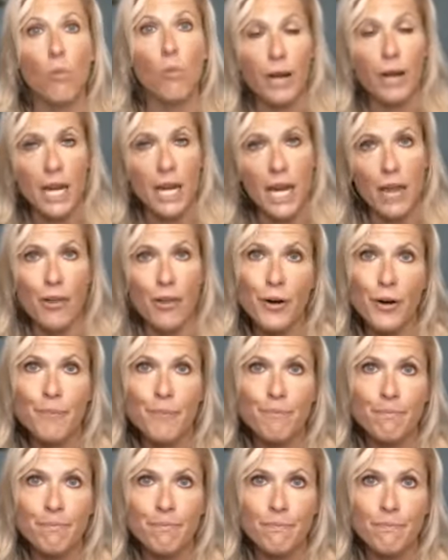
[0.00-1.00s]
one another.
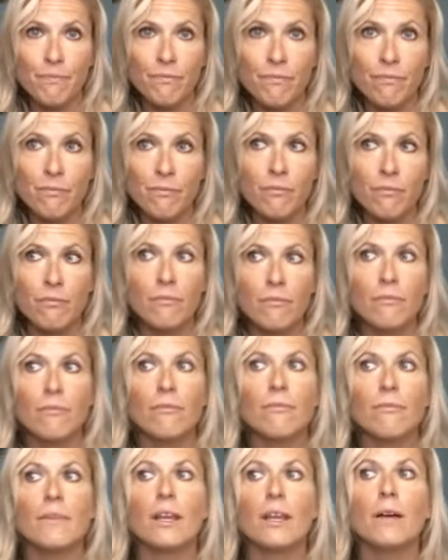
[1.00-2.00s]

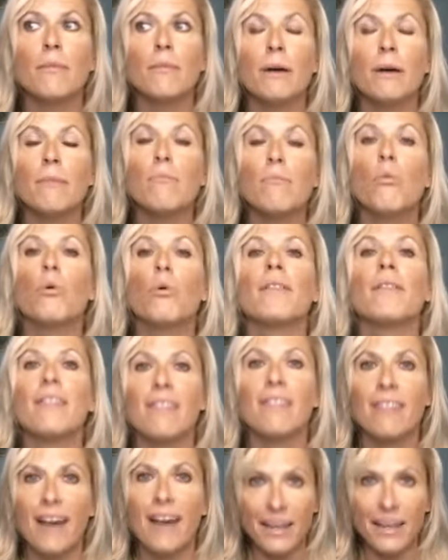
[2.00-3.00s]
But more
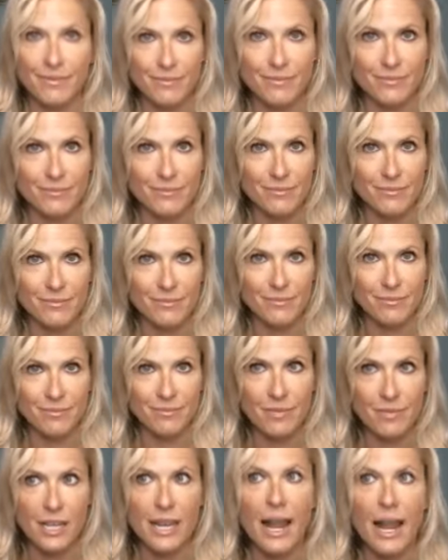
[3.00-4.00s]
than that,
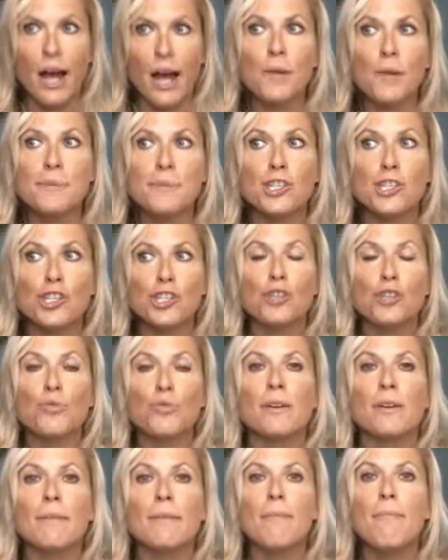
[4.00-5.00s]
it helps us to
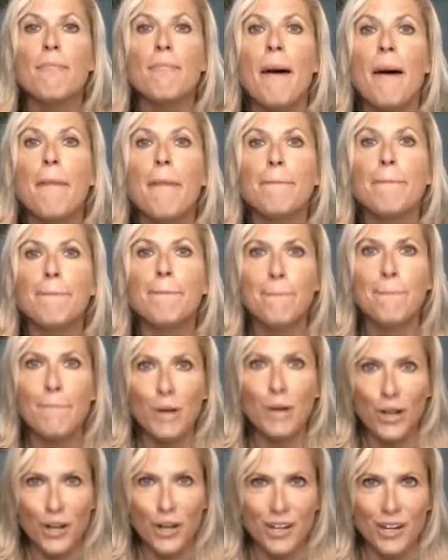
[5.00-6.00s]

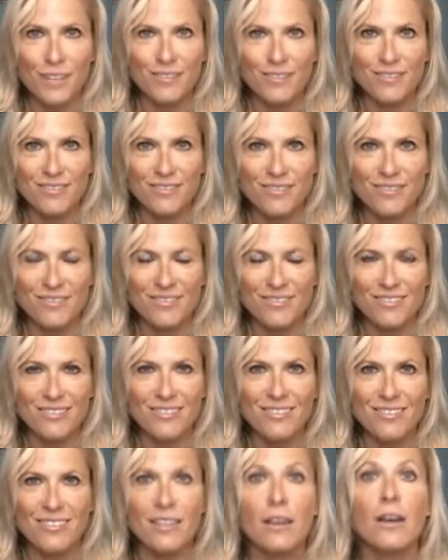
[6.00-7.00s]
remember
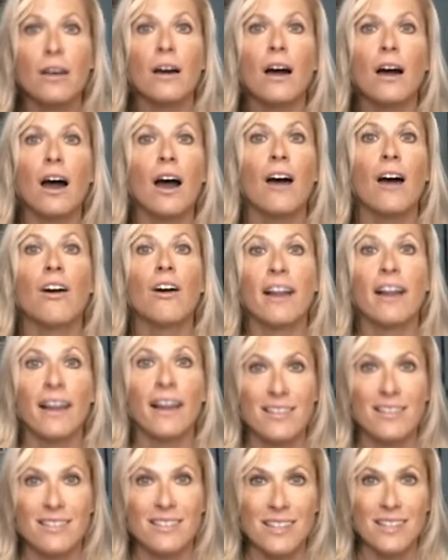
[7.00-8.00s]
our
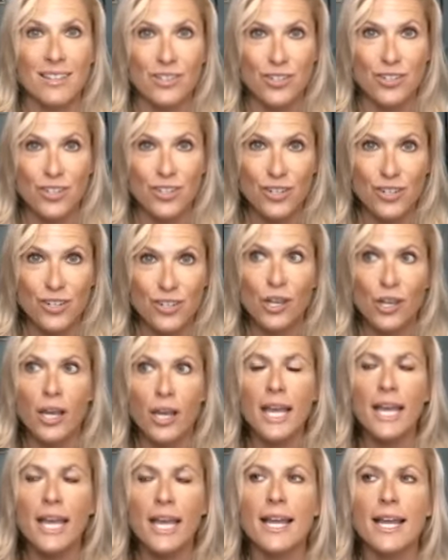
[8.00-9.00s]
ancestors.
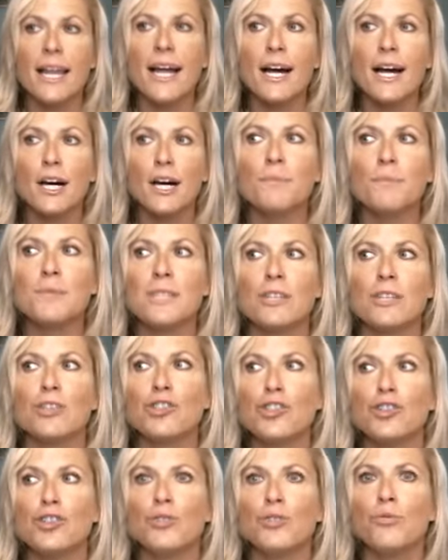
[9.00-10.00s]
It helps us
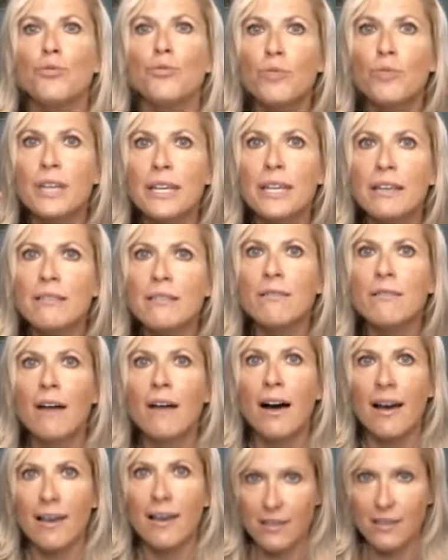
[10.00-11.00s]
to
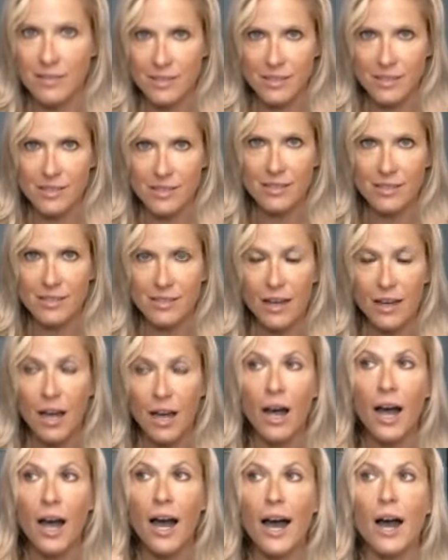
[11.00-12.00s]
realize
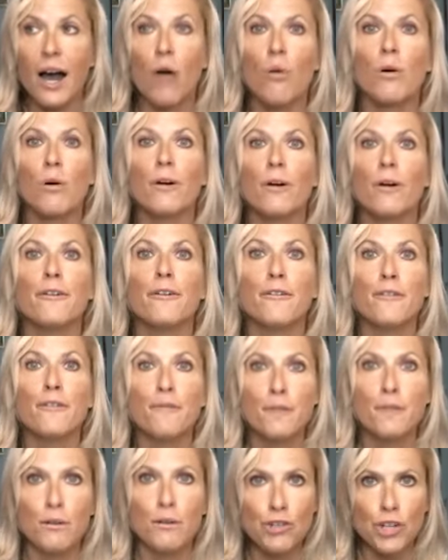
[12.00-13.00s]
our
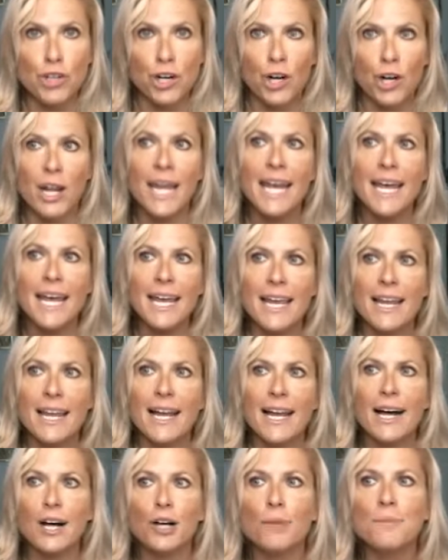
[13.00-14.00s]
future. It
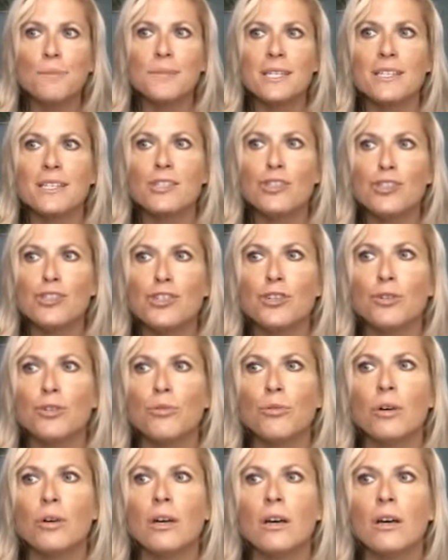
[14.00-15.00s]
helps us
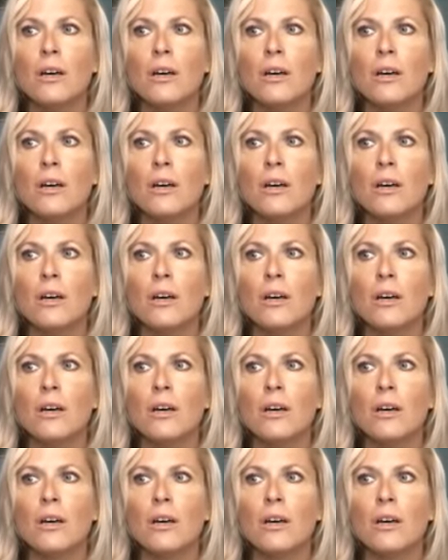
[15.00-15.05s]
to